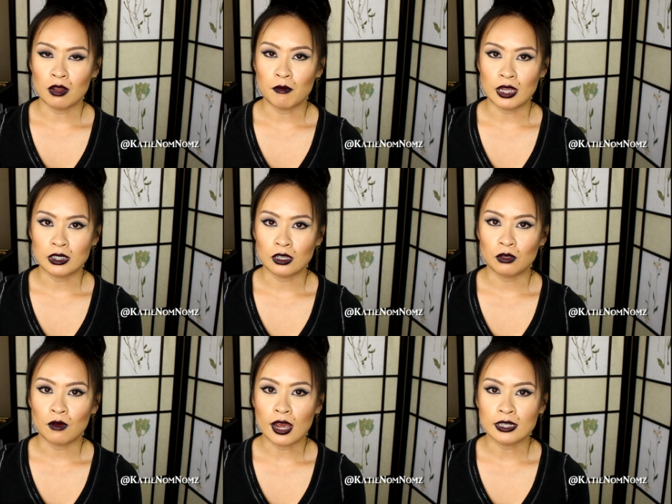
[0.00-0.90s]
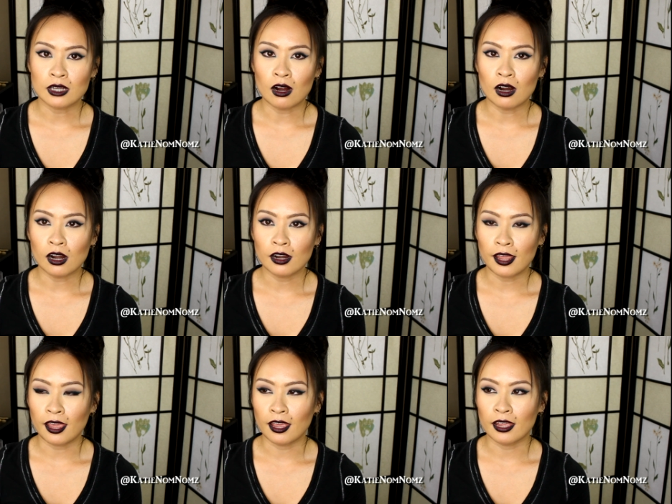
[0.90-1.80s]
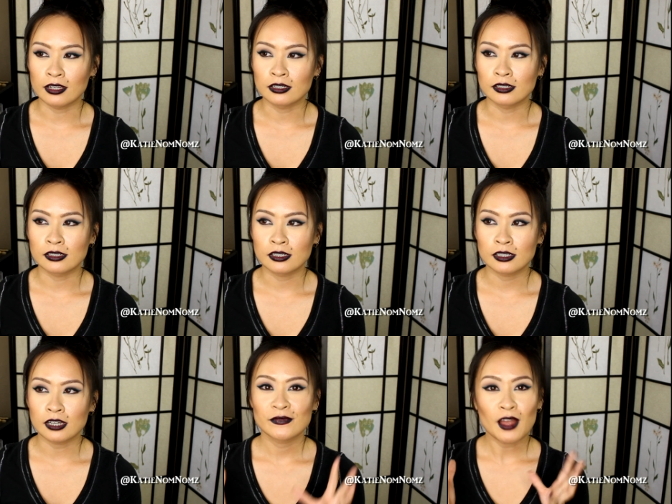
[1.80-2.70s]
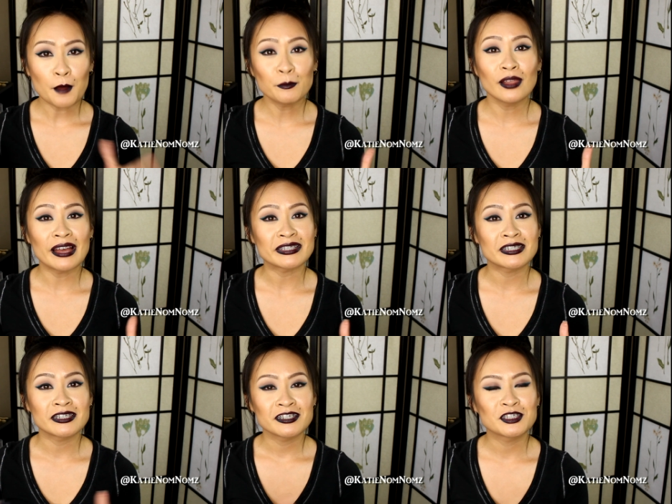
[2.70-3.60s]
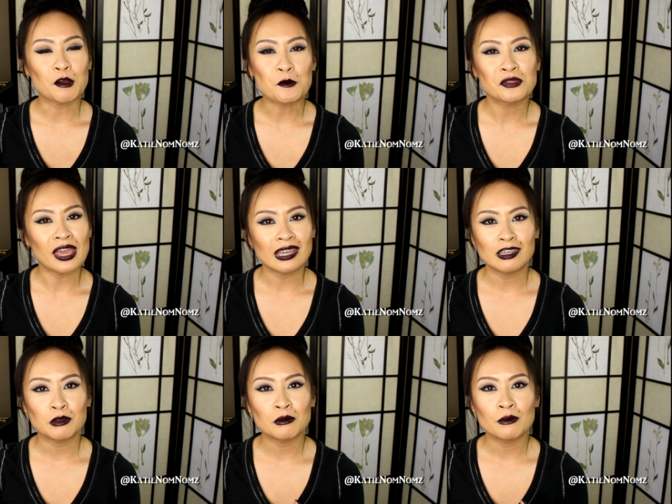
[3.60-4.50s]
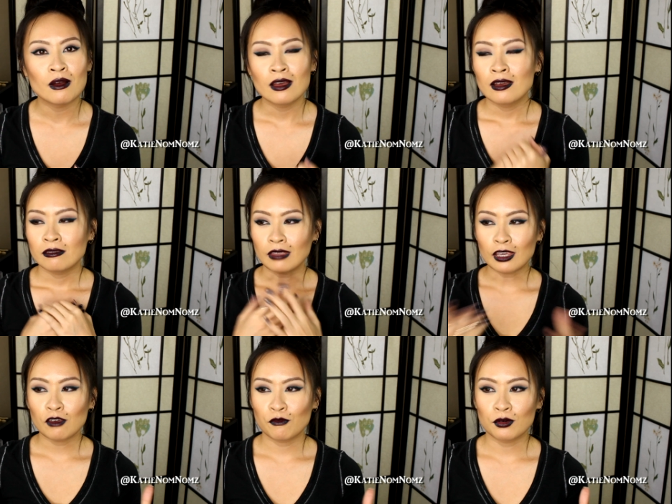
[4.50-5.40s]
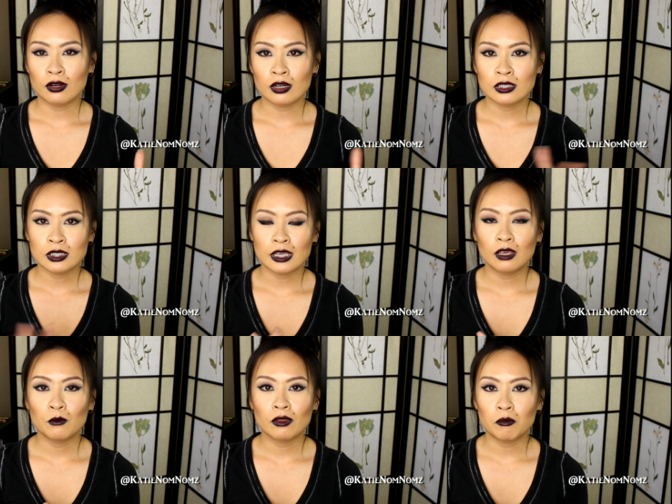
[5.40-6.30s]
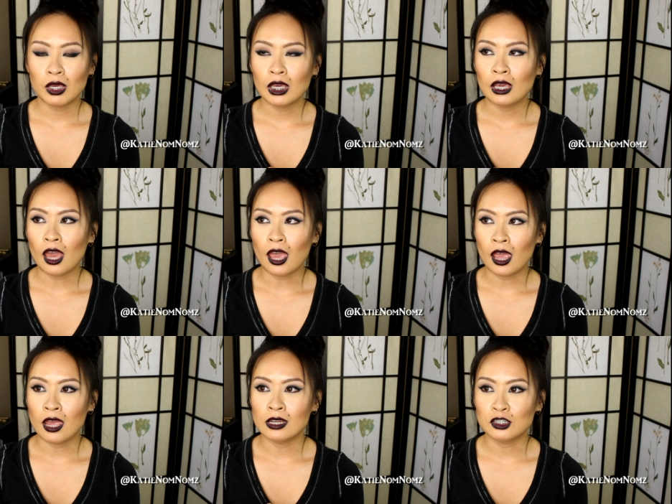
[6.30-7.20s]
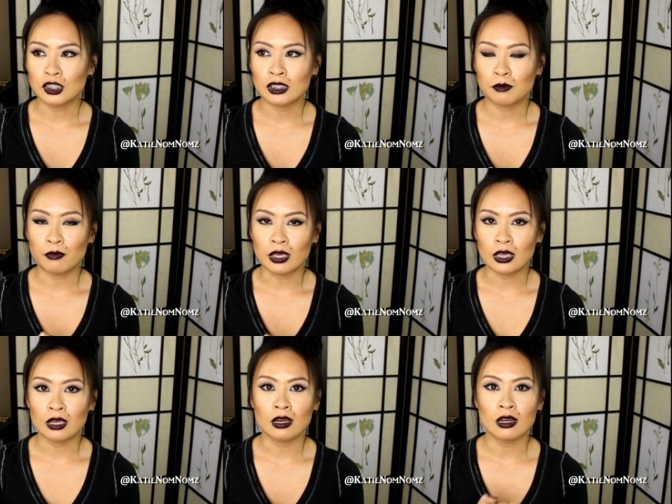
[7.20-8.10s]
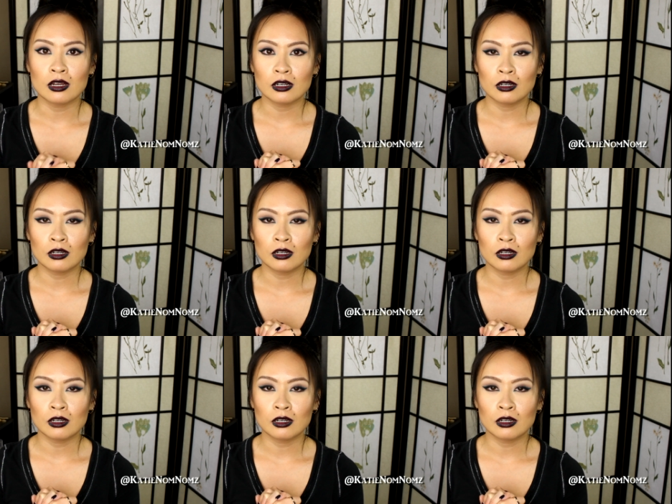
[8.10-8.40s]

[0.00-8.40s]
and amazing you guys are and I'm blessed. So thank you. Thank you for sticking with me and just being